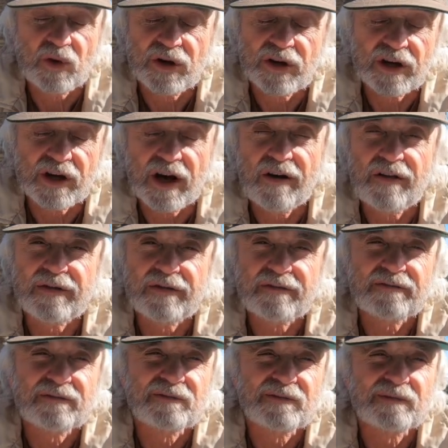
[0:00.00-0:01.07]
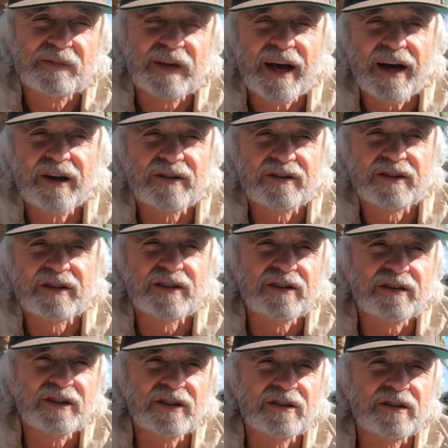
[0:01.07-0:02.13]
work your current out
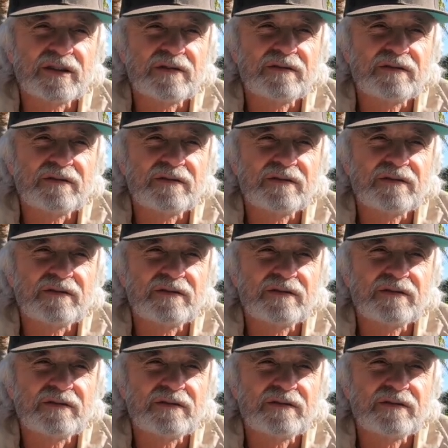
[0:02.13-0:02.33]
and your